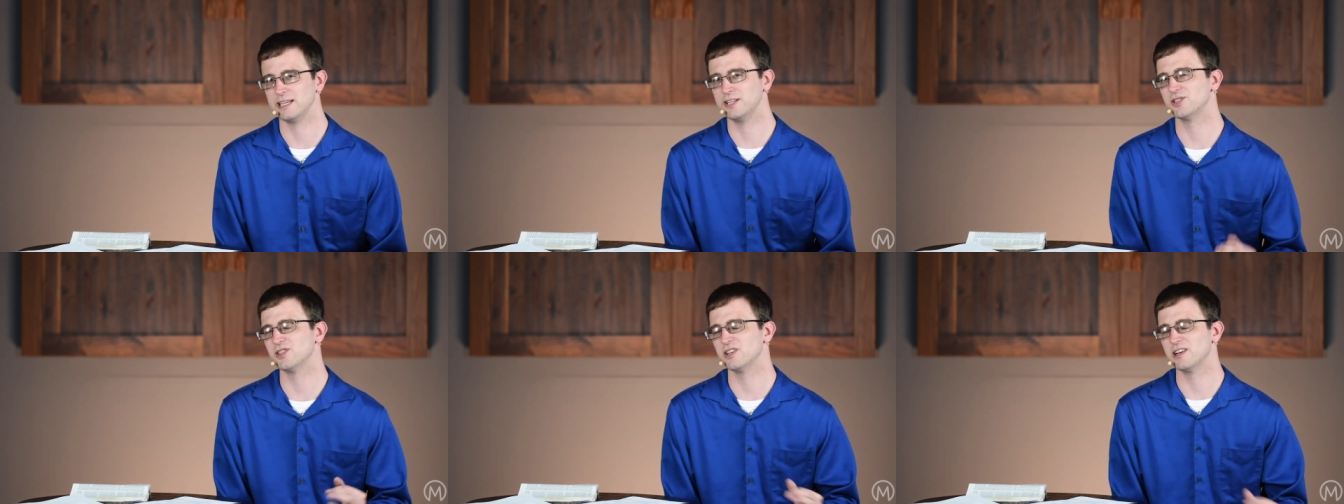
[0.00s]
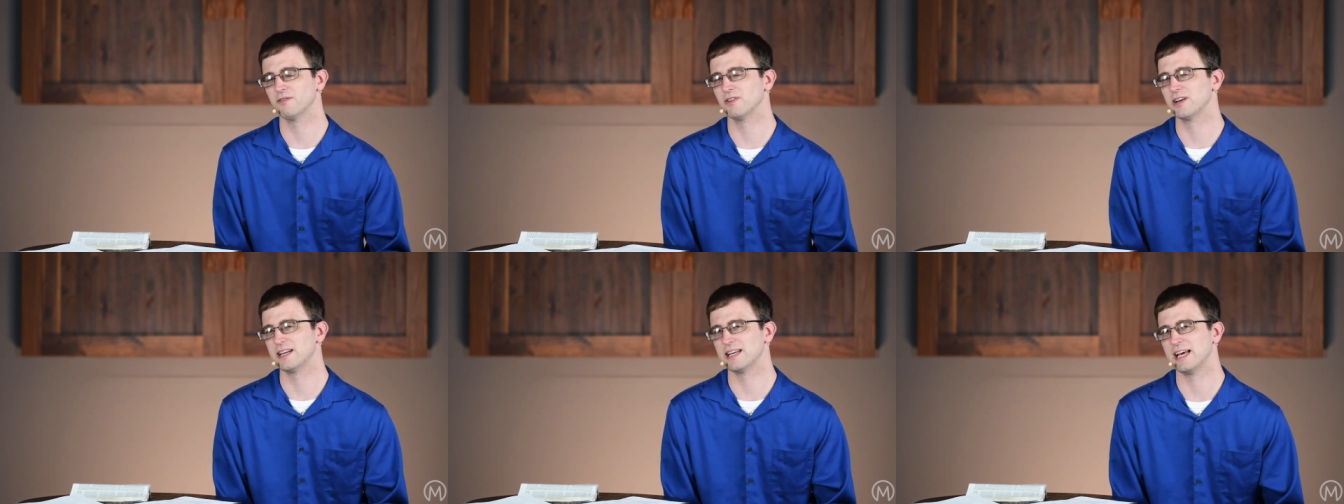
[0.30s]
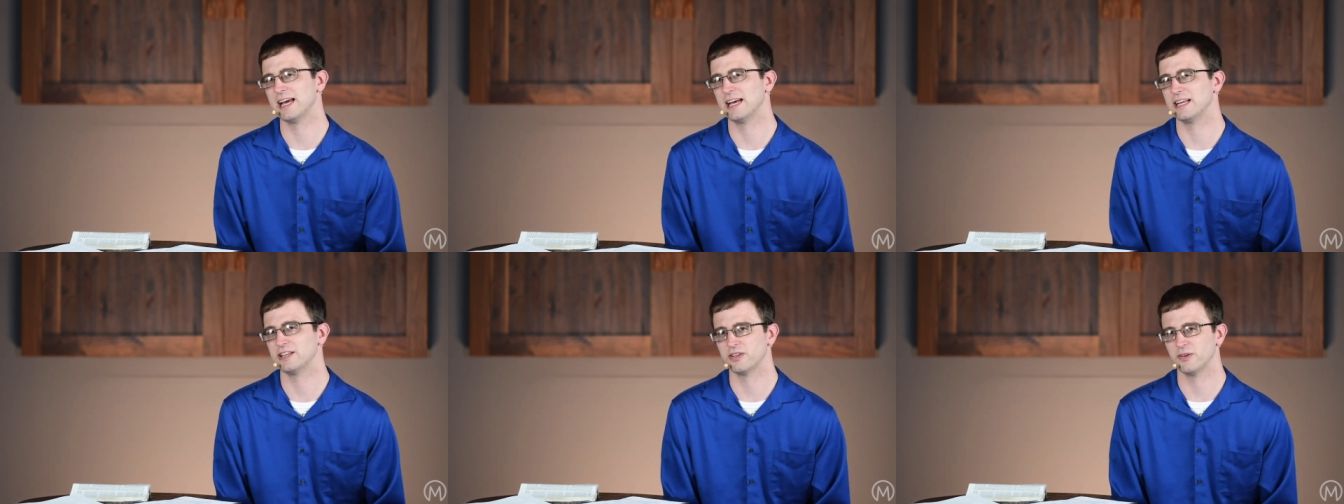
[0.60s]
each and every
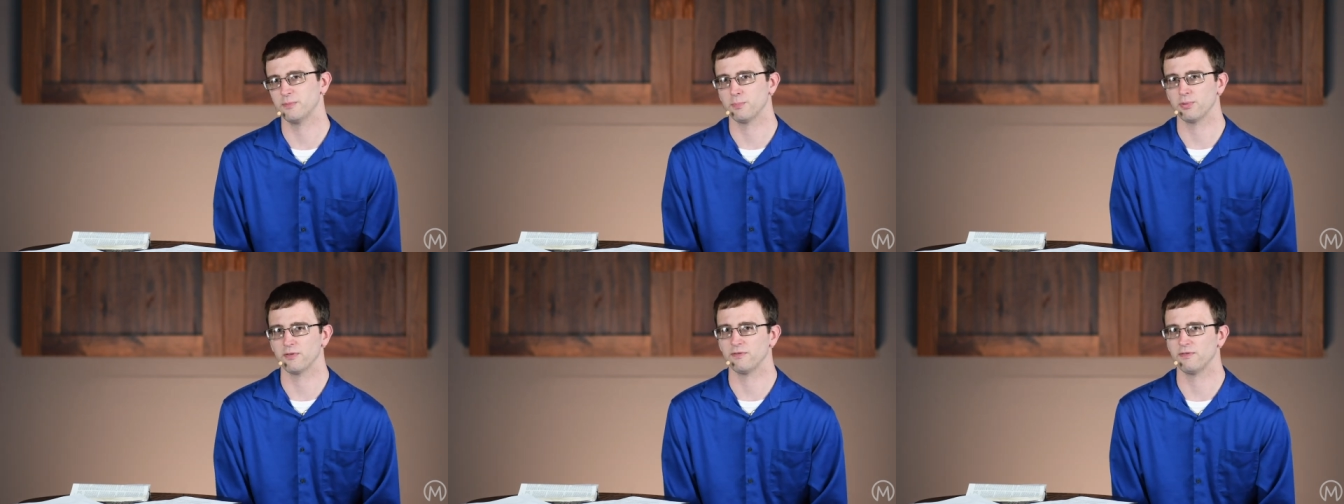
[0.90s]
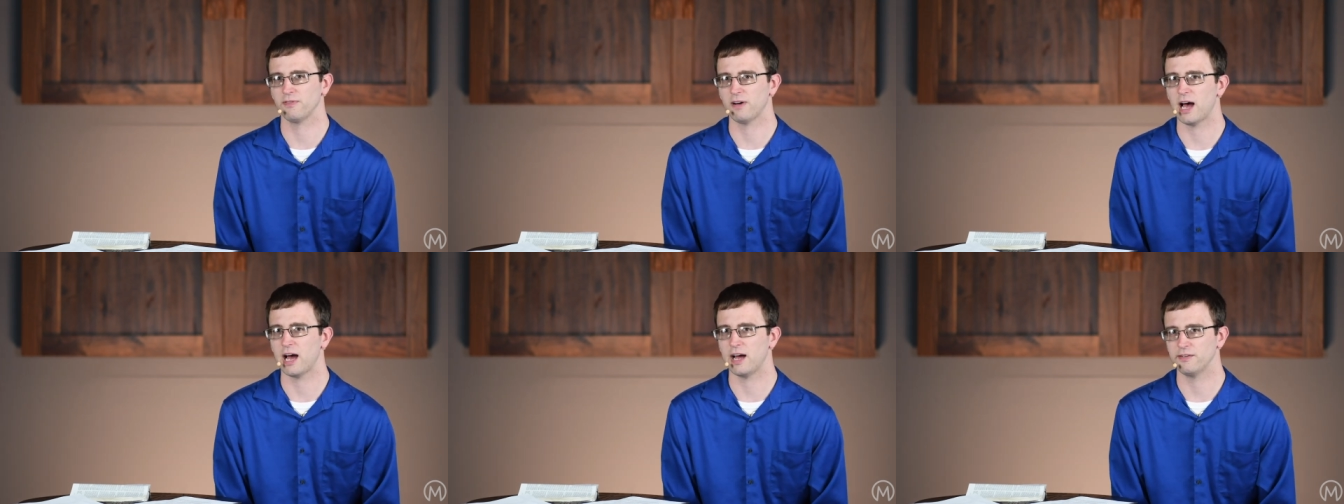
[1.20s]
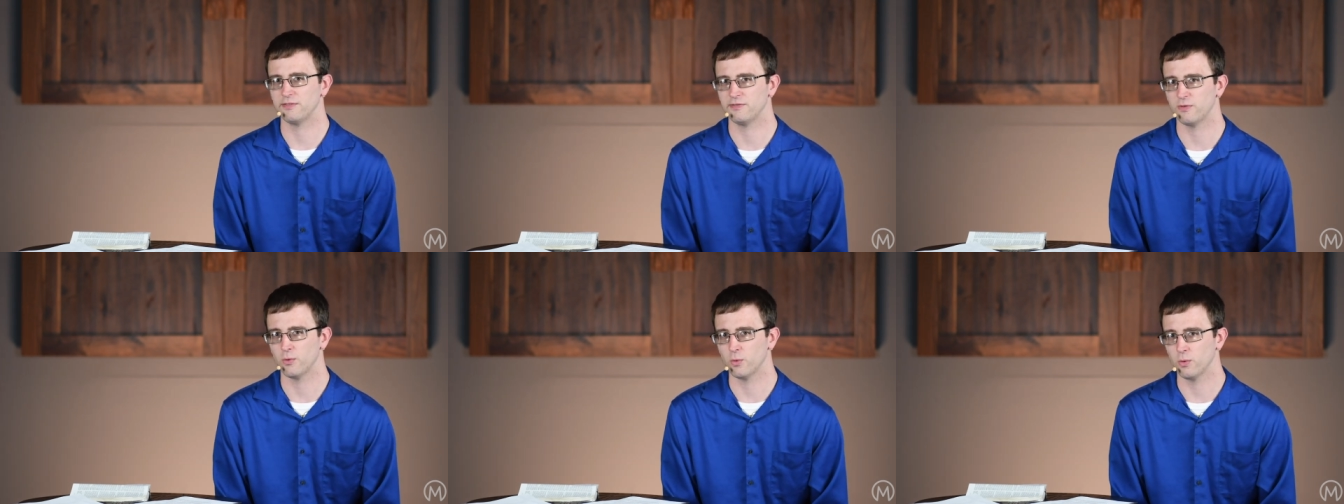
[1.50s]
day to
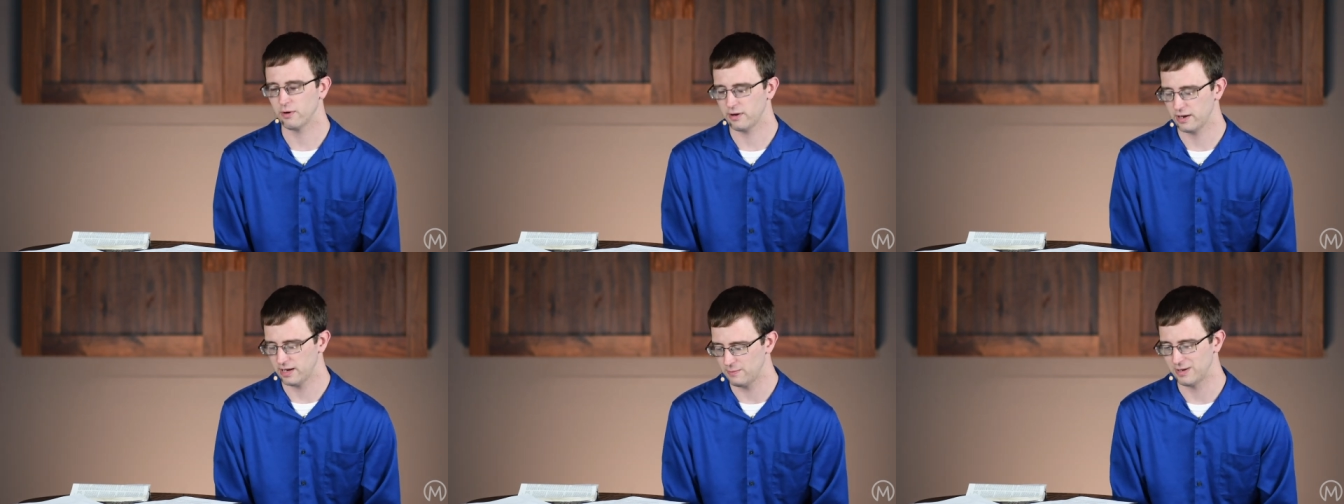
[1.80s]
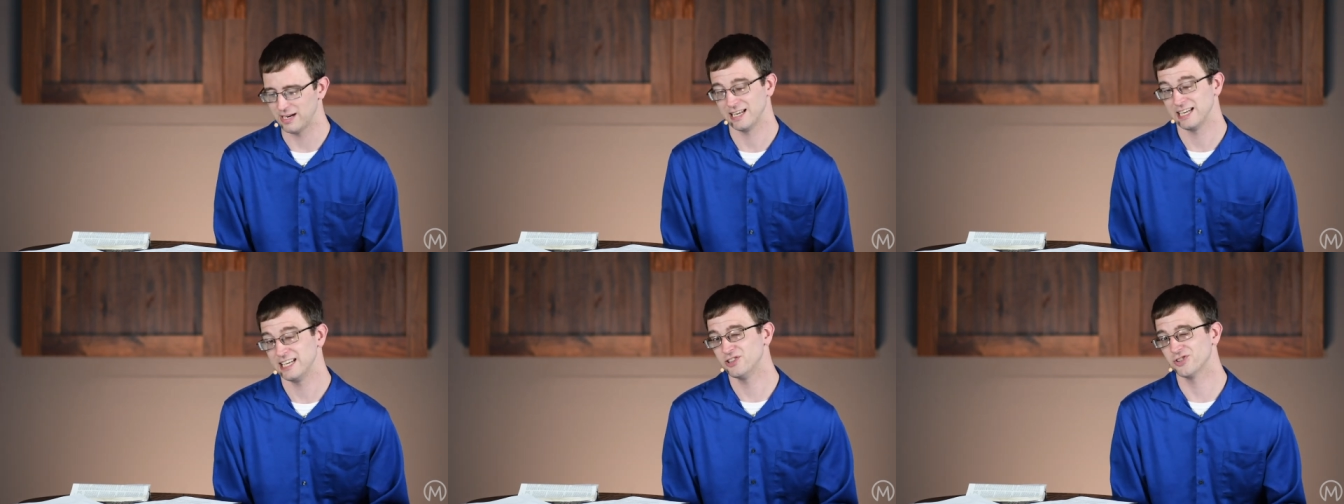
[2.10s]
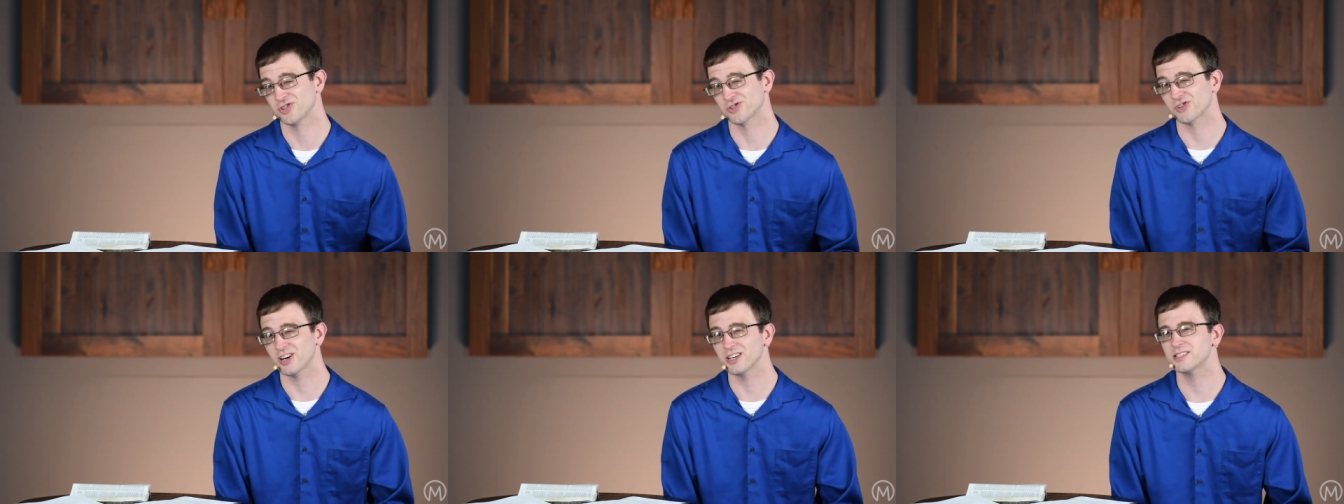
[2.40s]
provide for him, and he
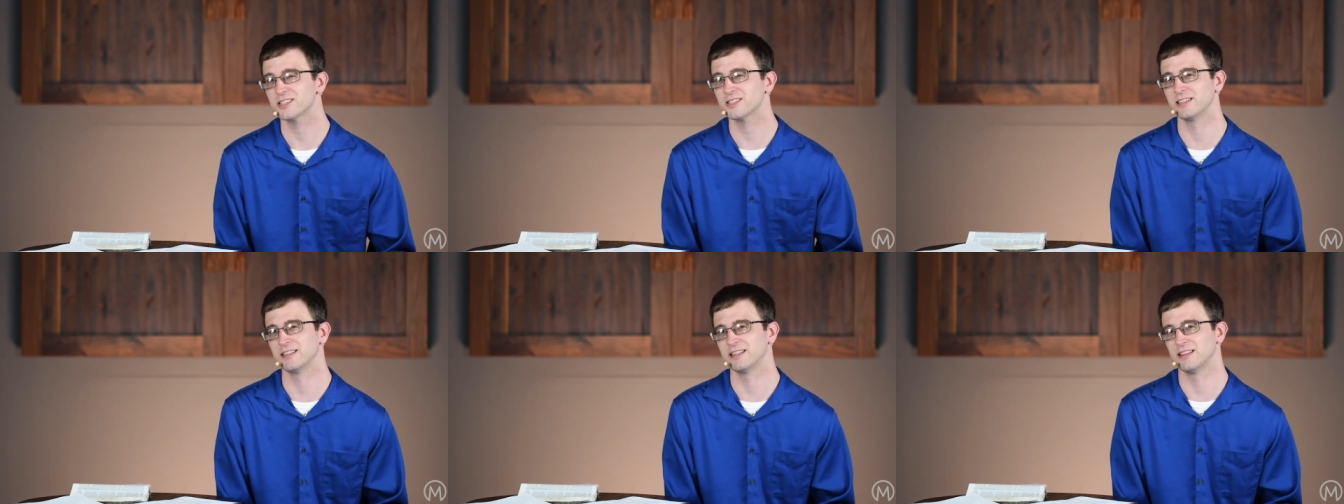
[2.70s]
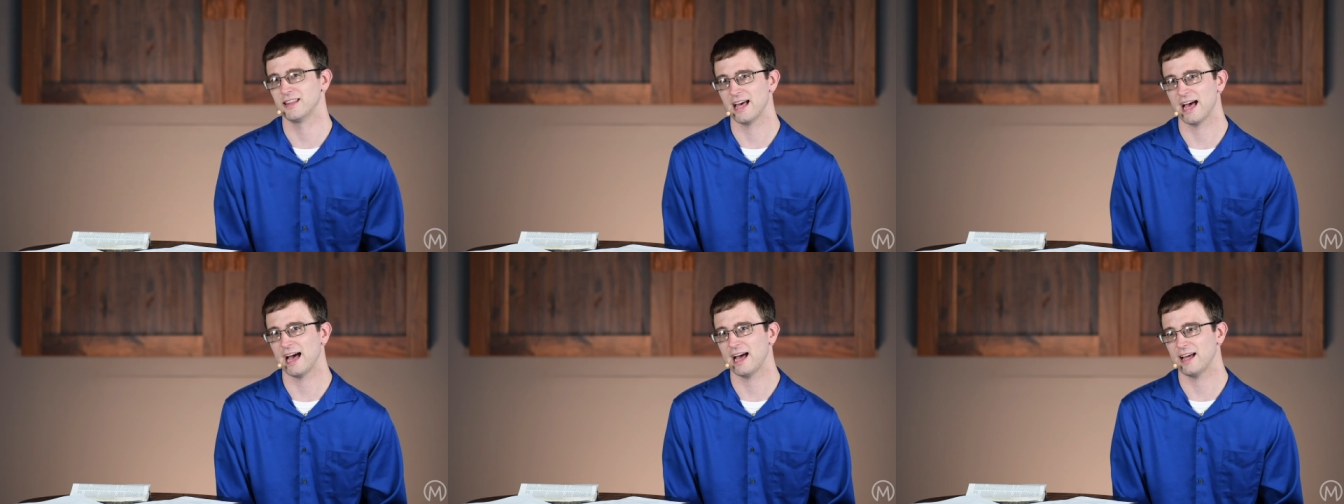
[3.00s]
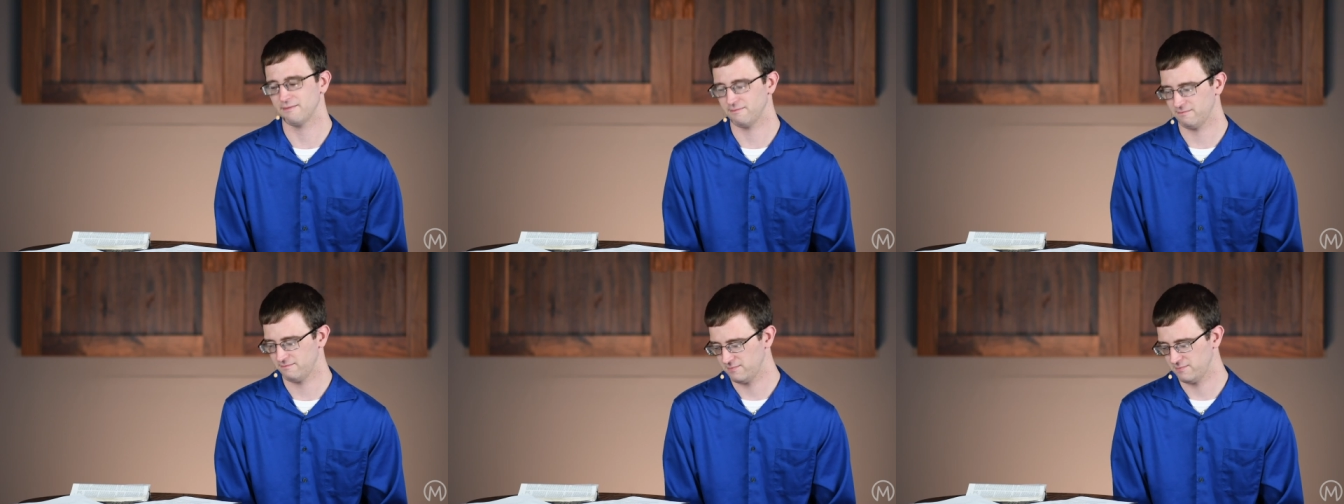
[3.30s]
trusted that.